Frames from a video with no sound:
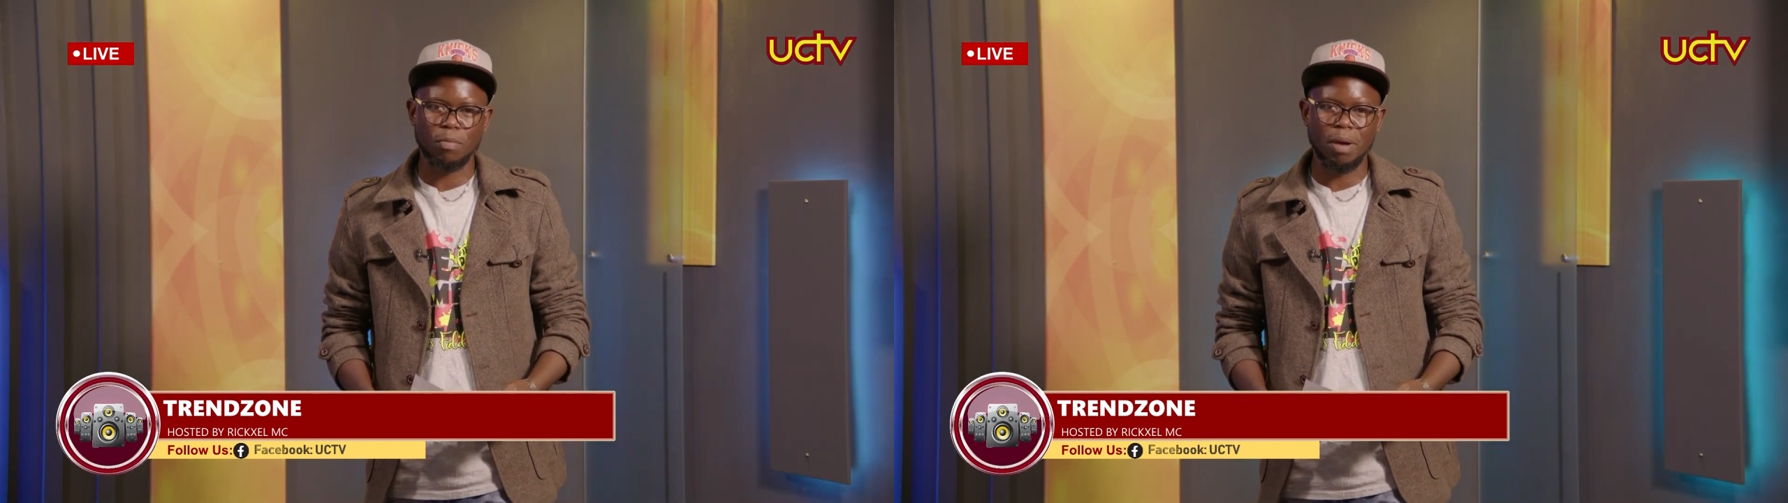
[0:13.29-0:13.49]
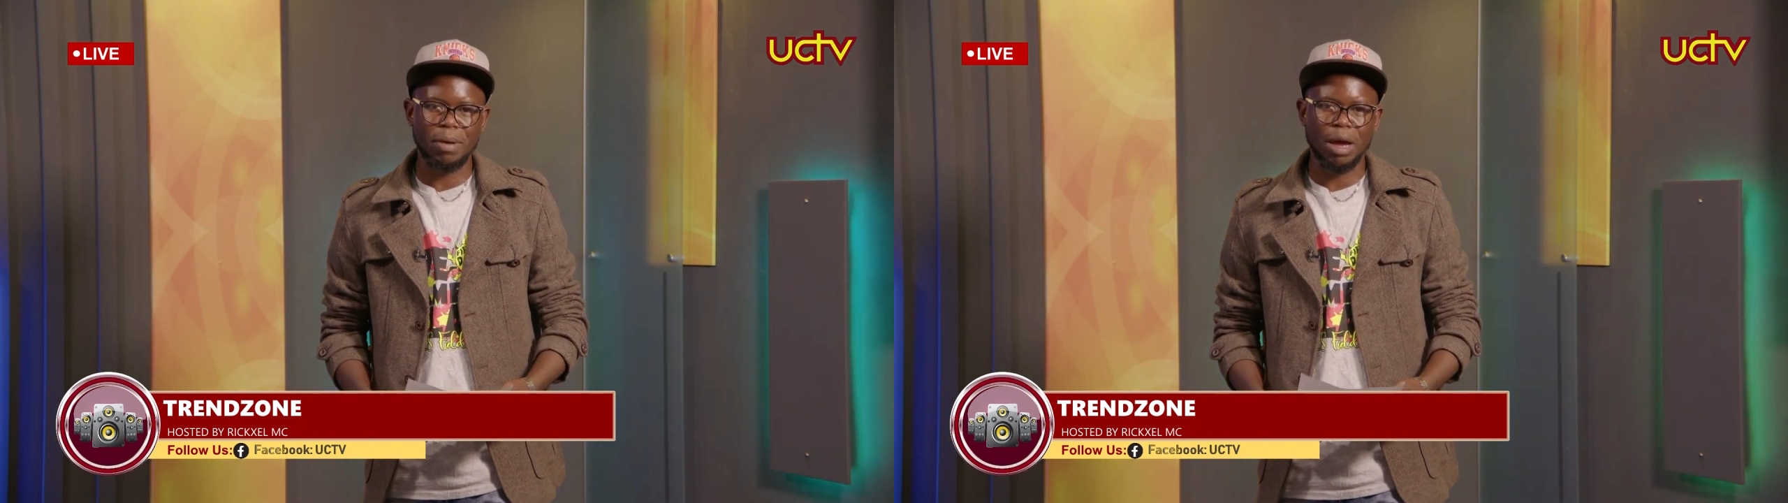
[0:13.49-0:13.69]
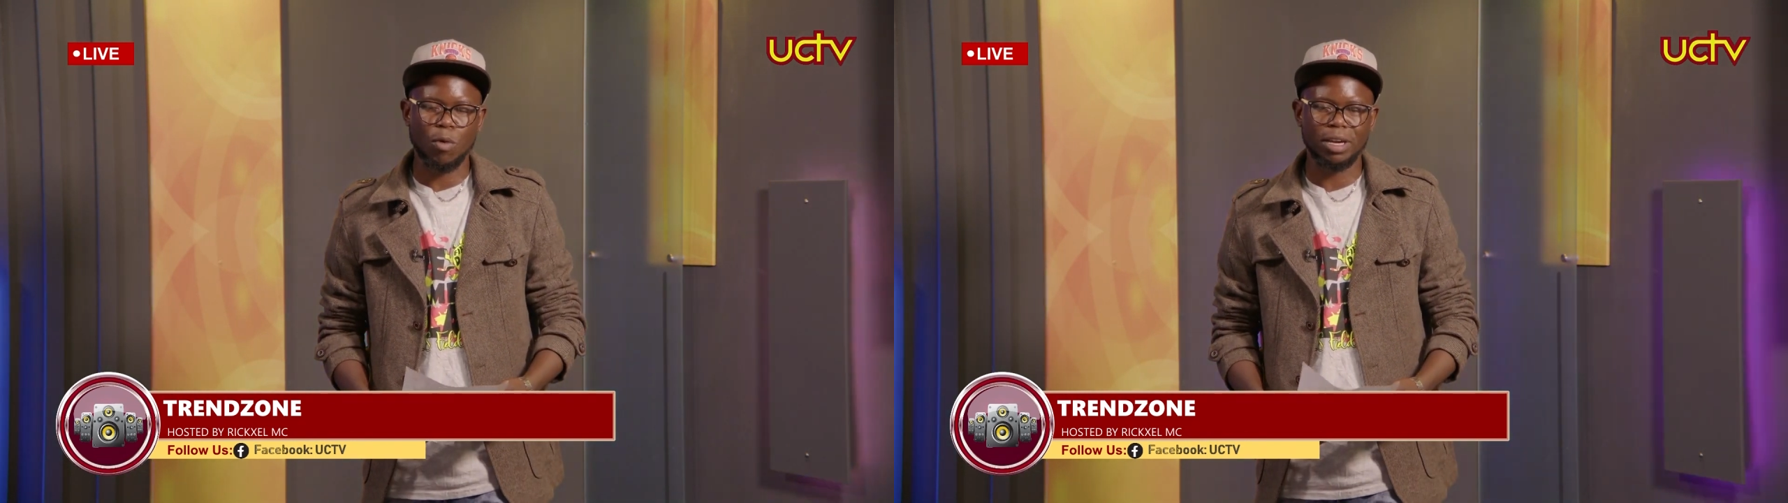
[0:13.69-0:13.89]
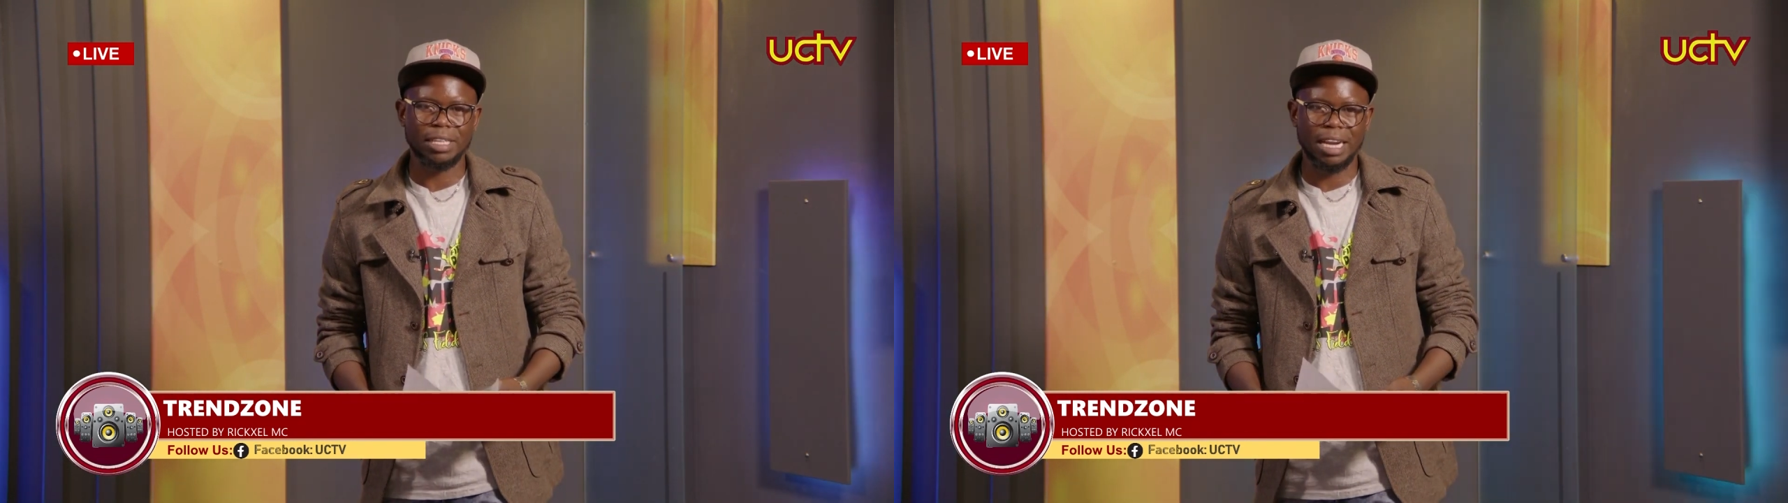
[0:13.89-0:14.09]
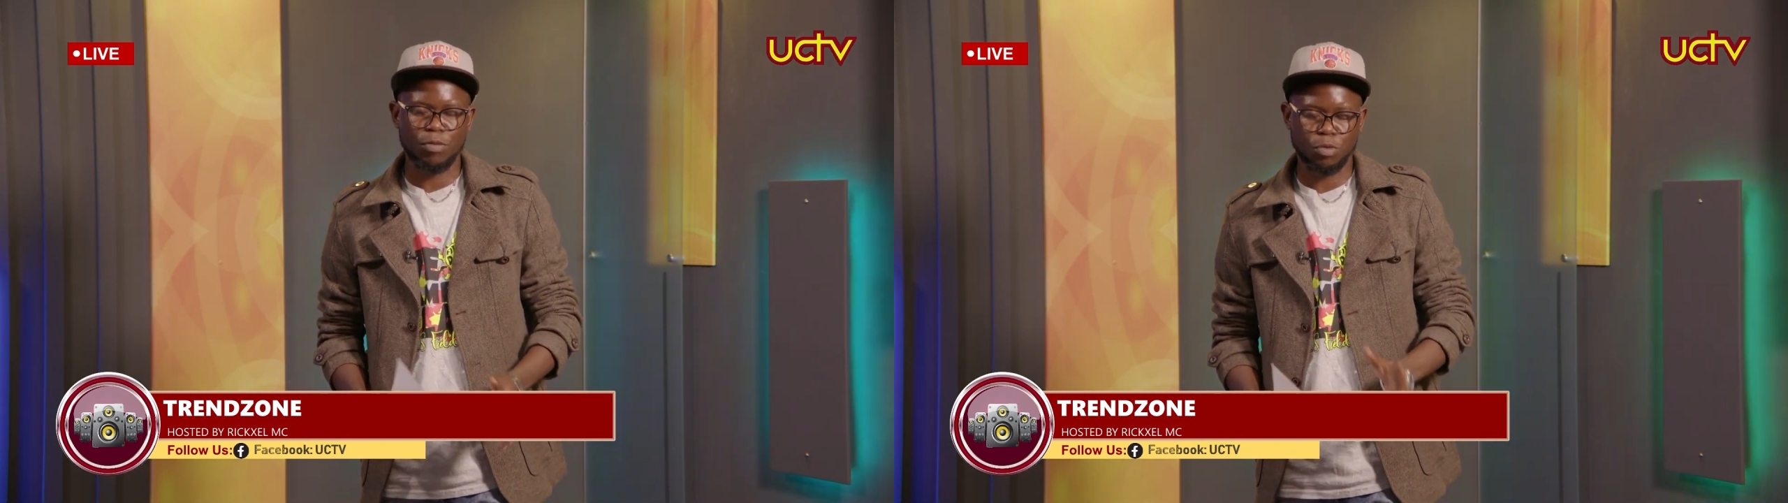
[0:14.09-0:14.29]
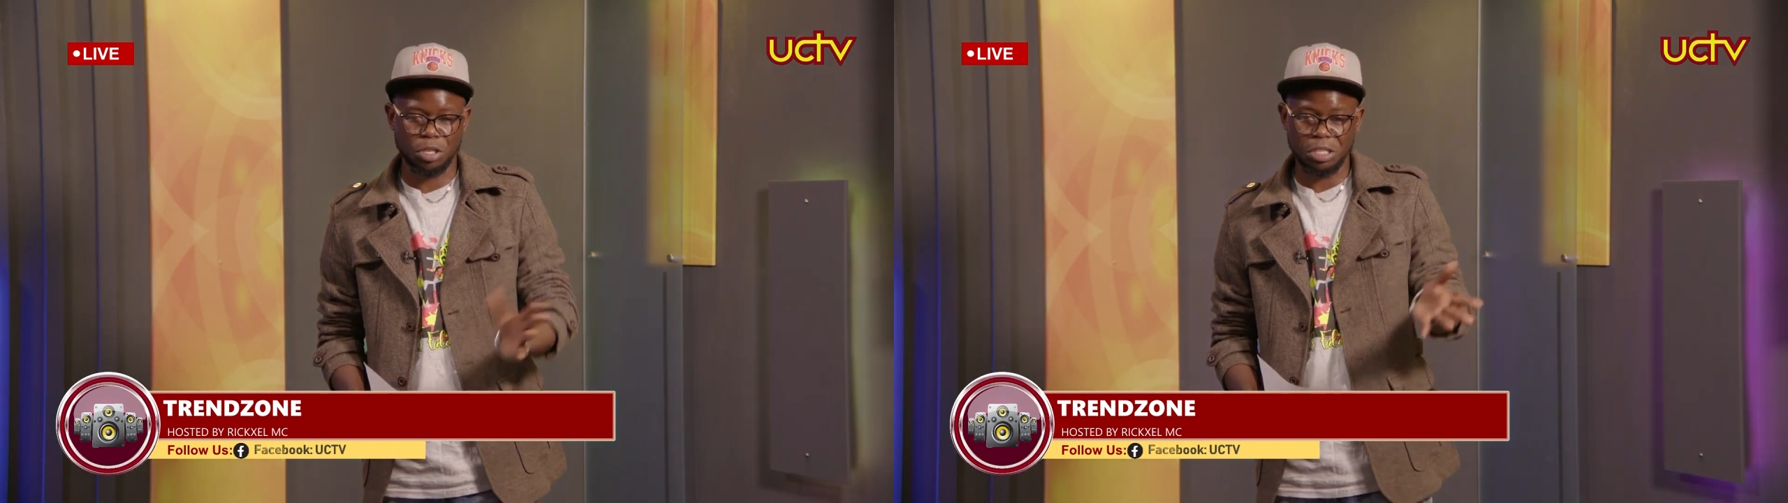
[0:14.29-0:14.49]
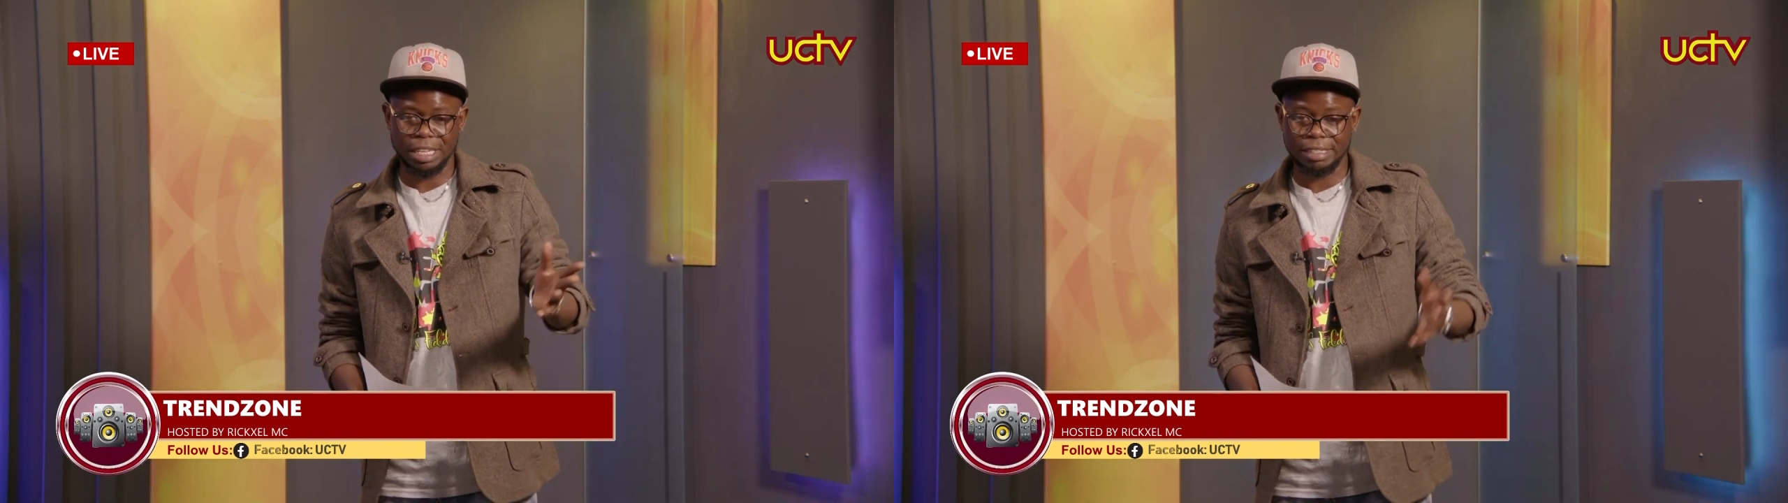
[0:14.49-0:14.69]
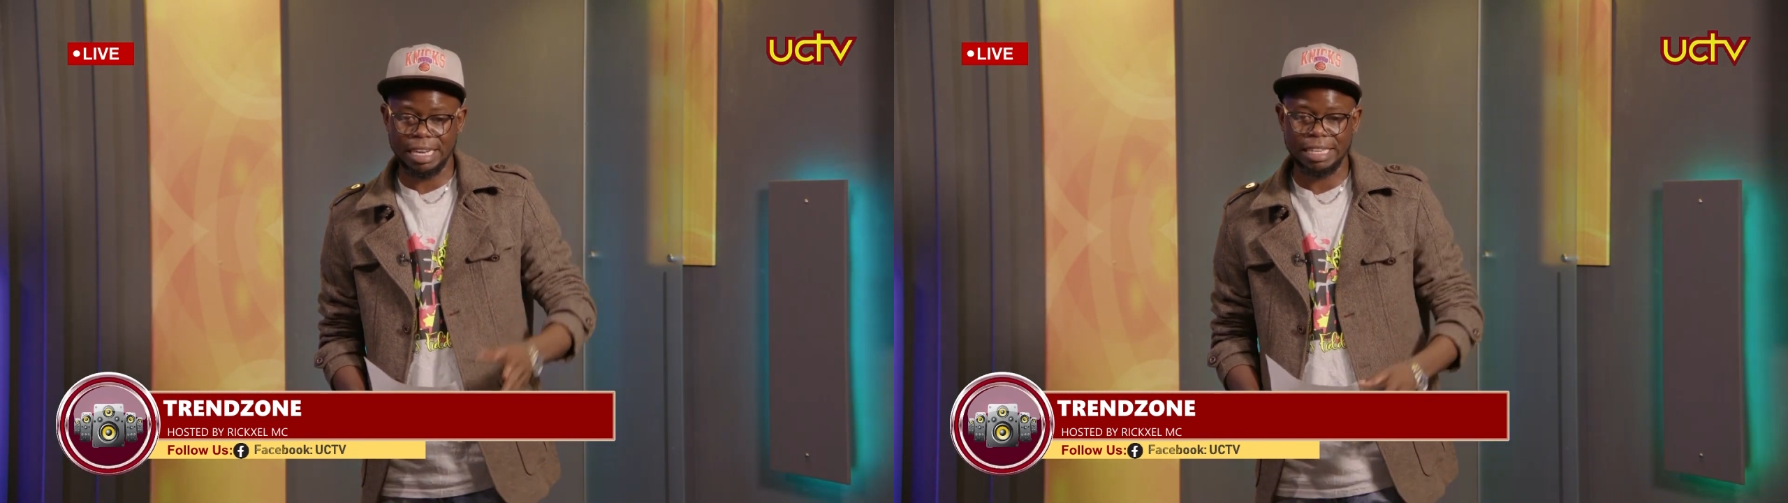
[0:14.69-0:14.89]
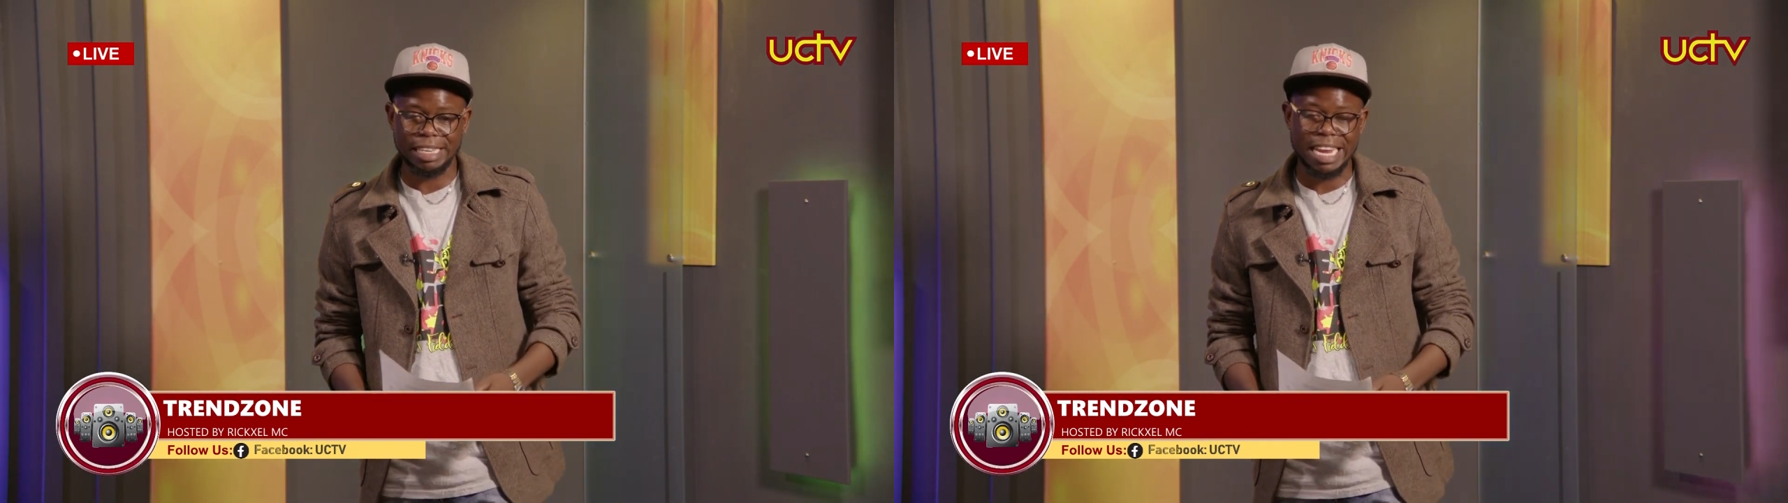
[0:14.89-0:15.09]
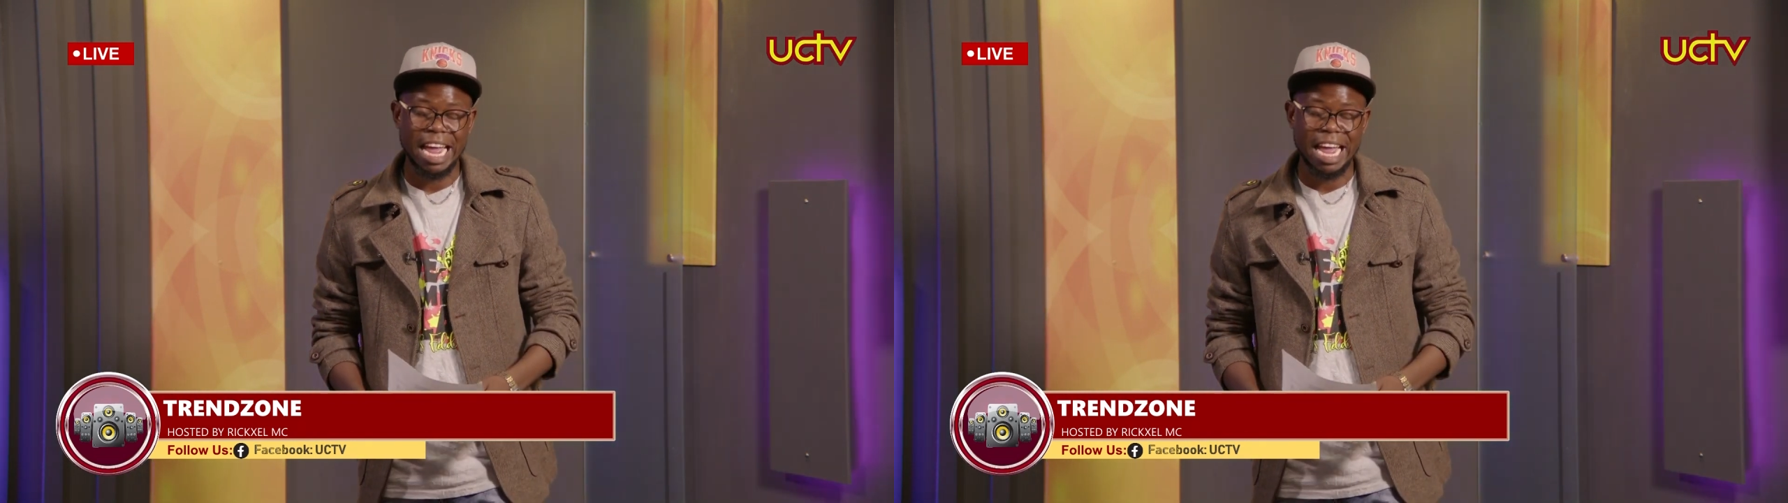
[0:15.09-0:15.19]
Maybe awards are enough for these excited